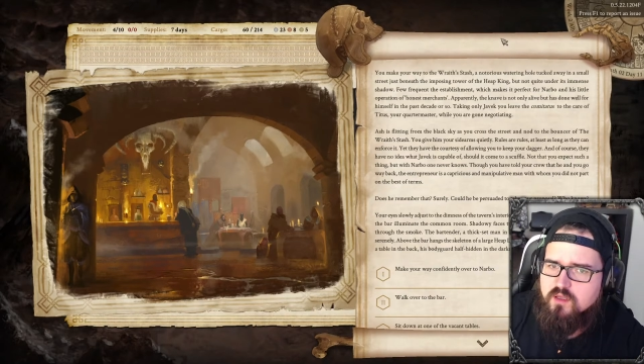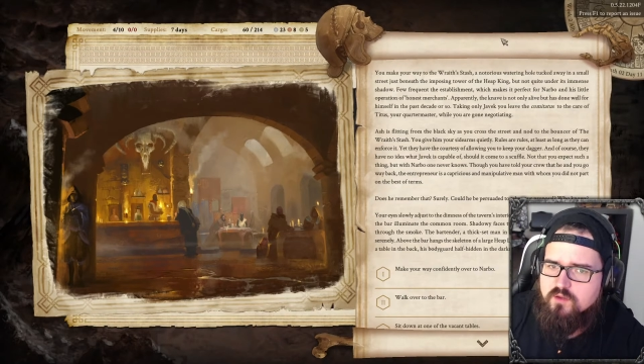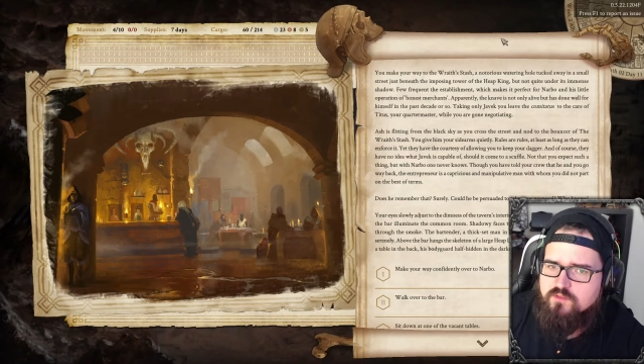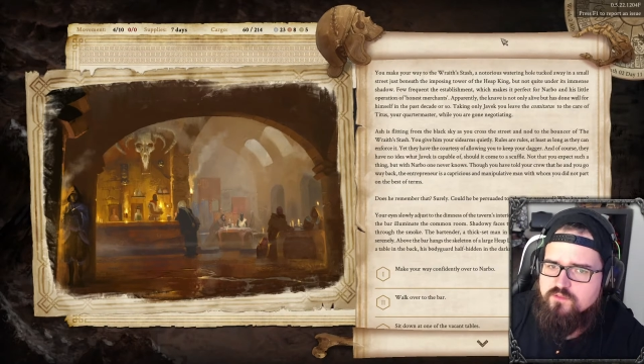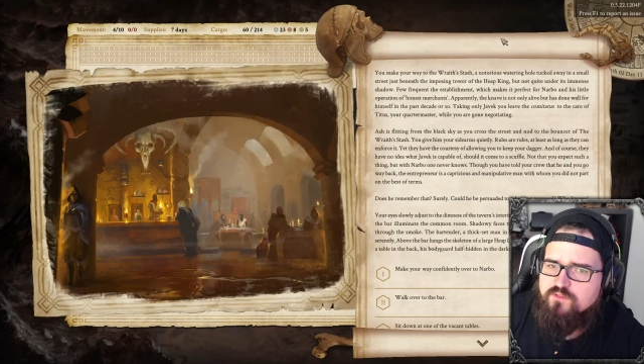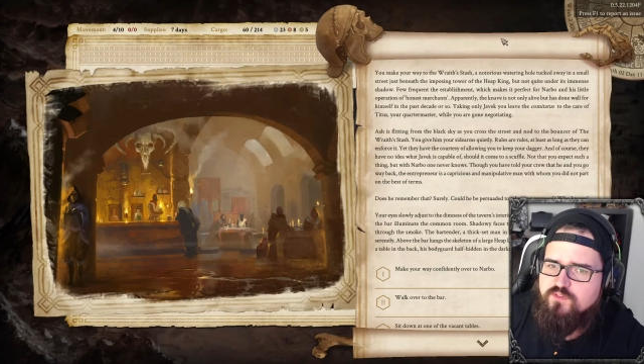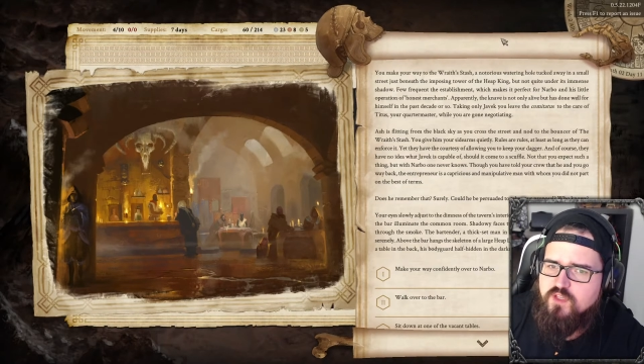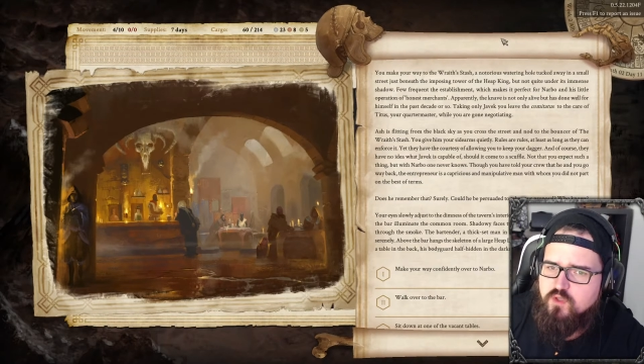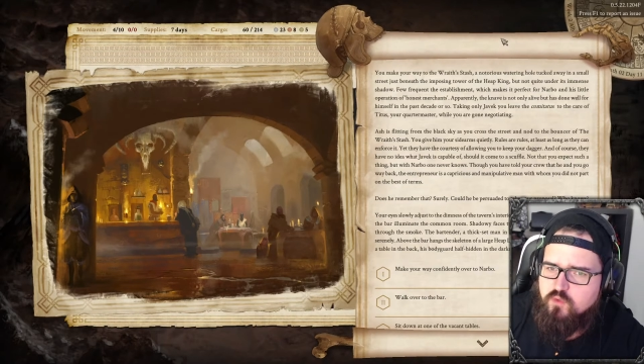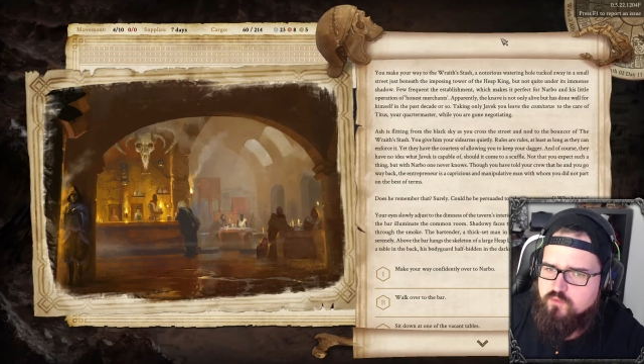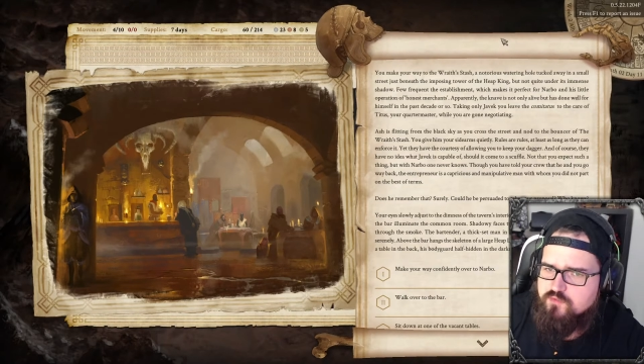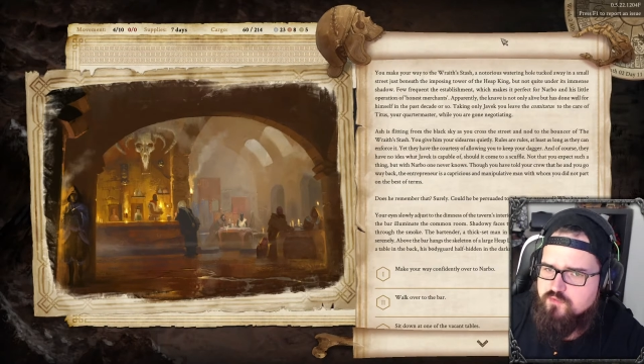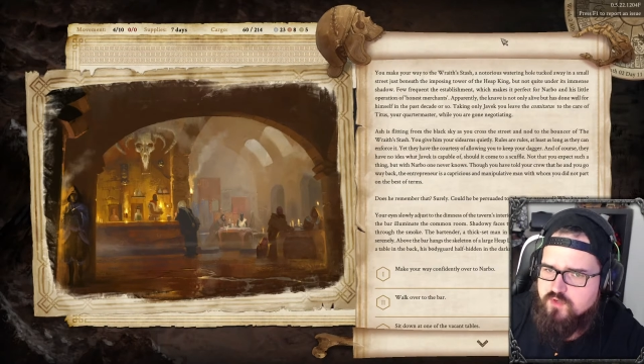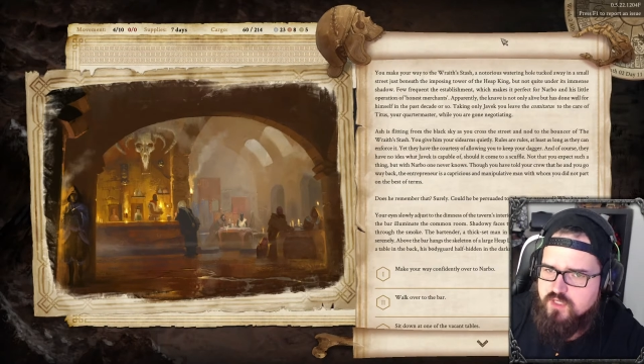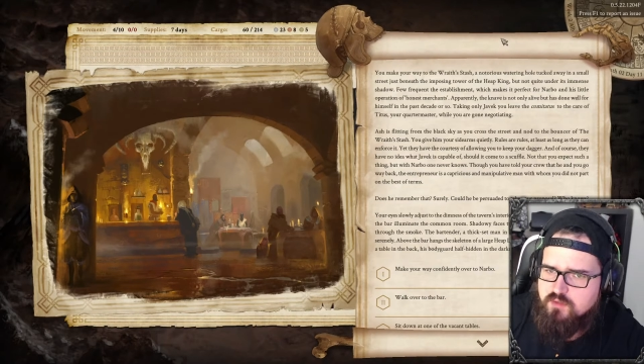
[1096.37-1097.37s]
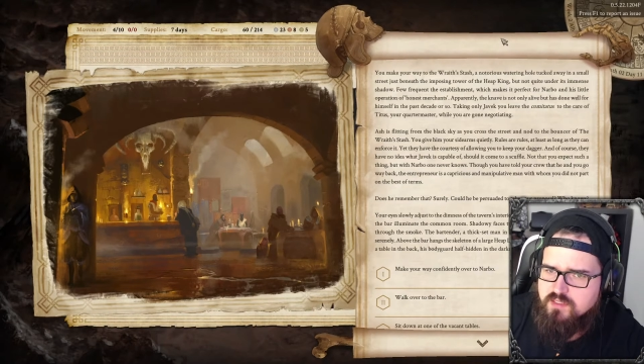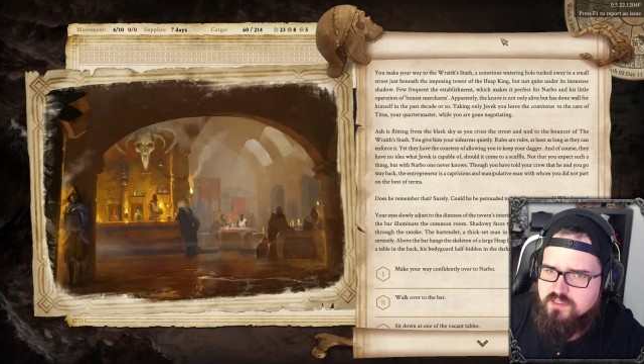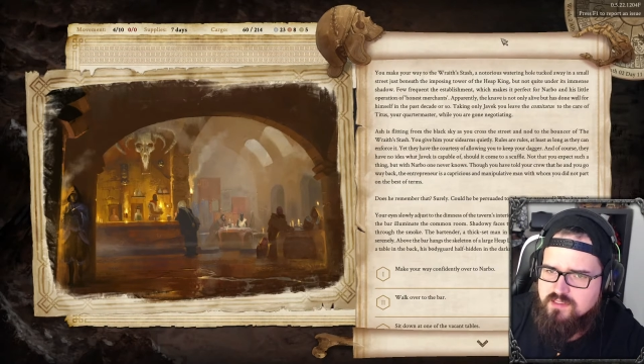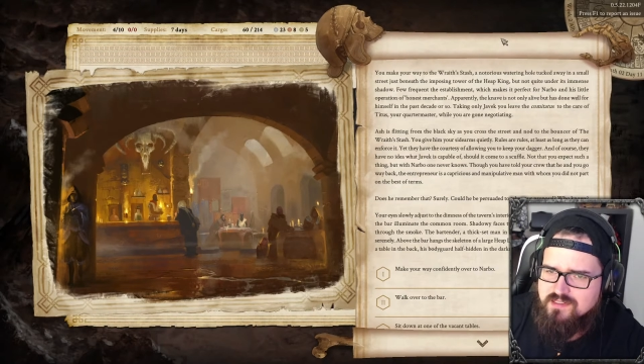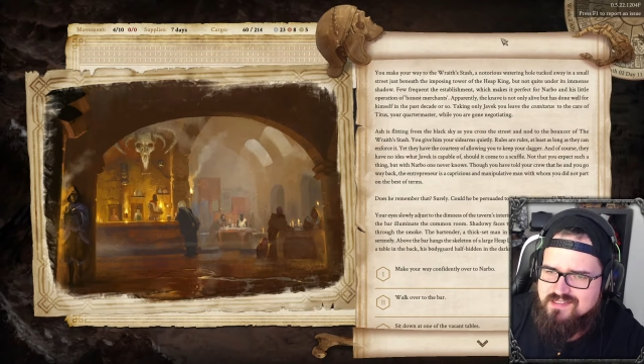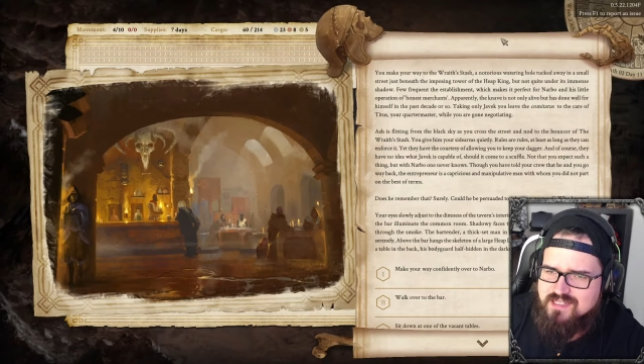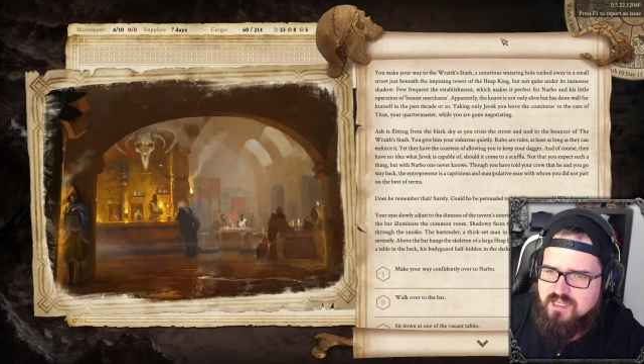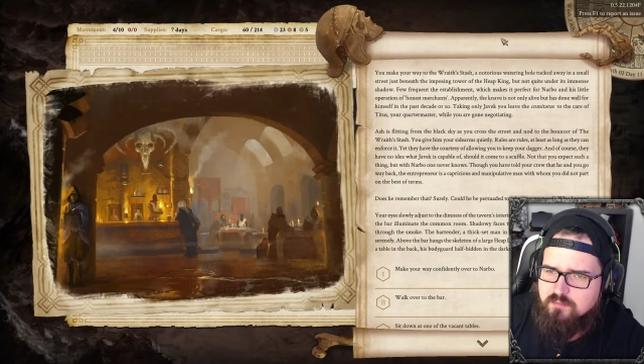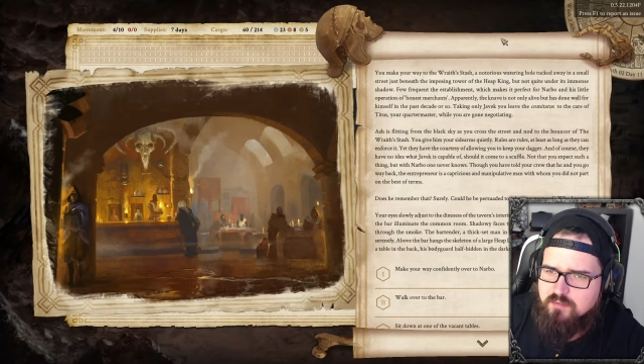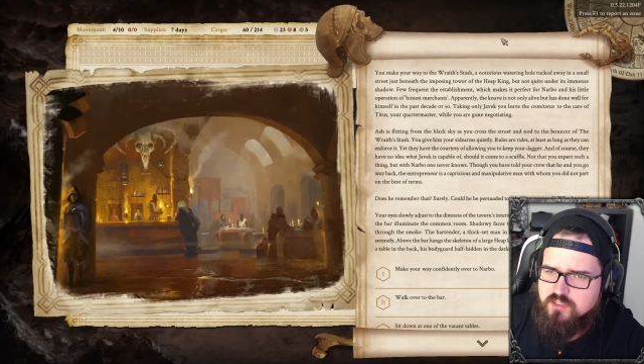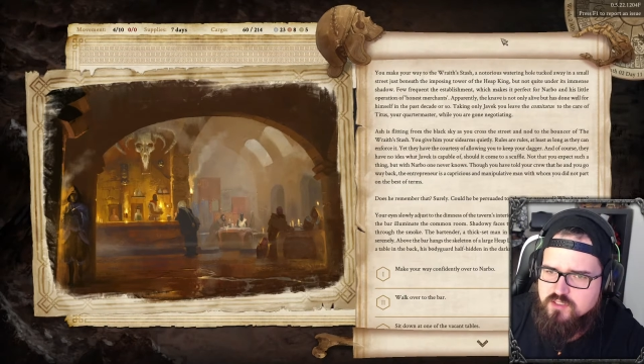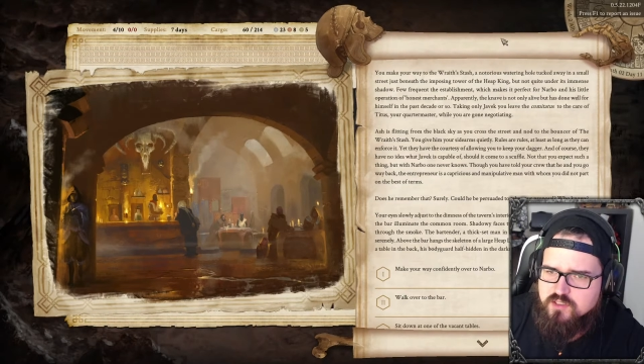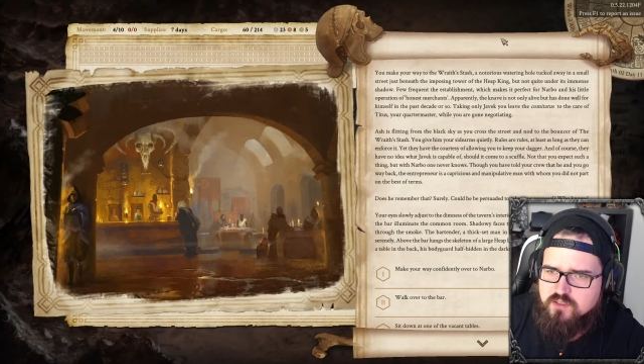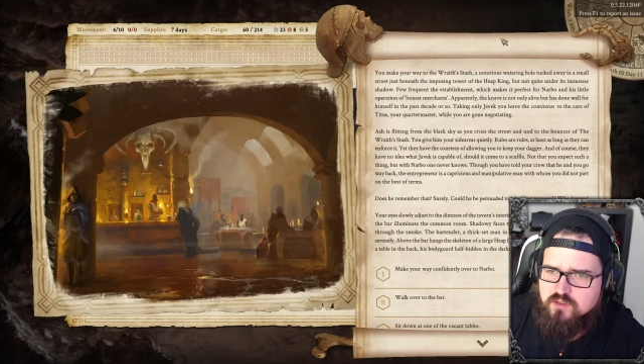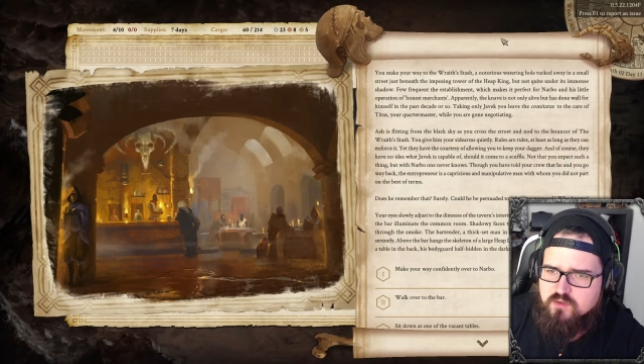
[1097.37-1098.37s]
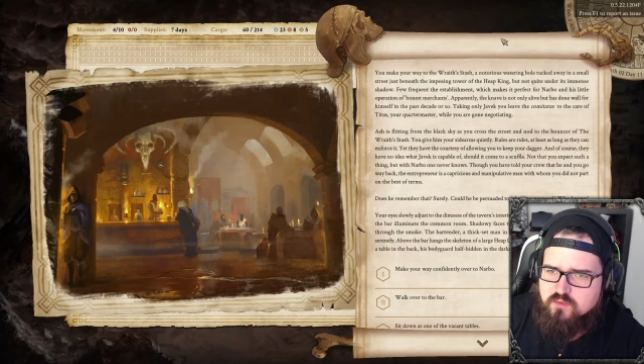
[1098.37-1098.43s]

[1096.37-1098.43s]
Few, frequent and established,